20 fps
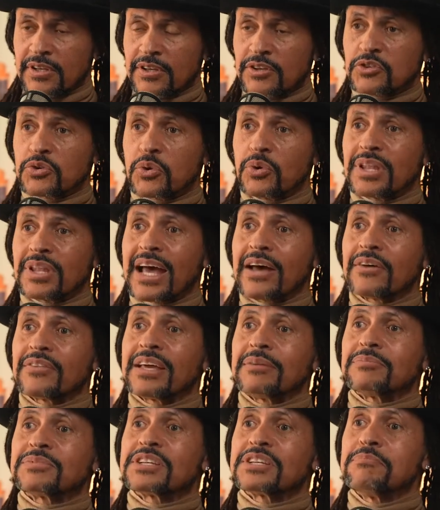to allow
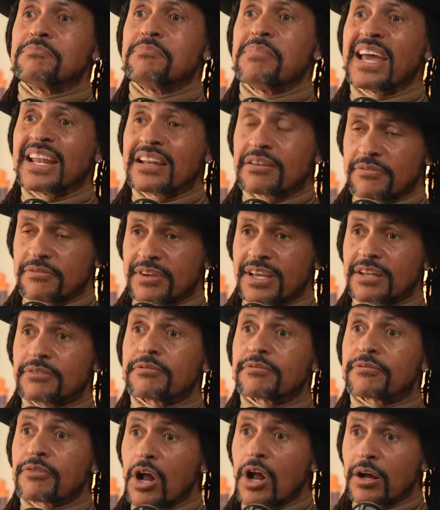them to benefit
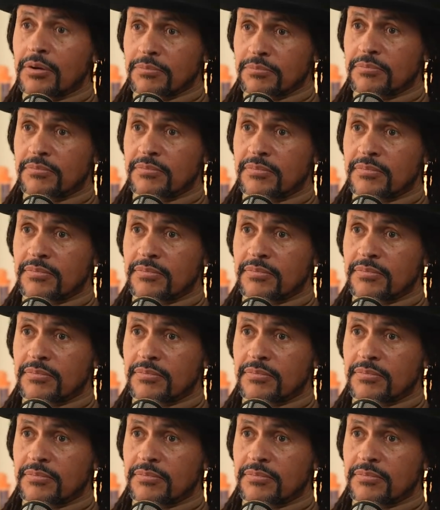from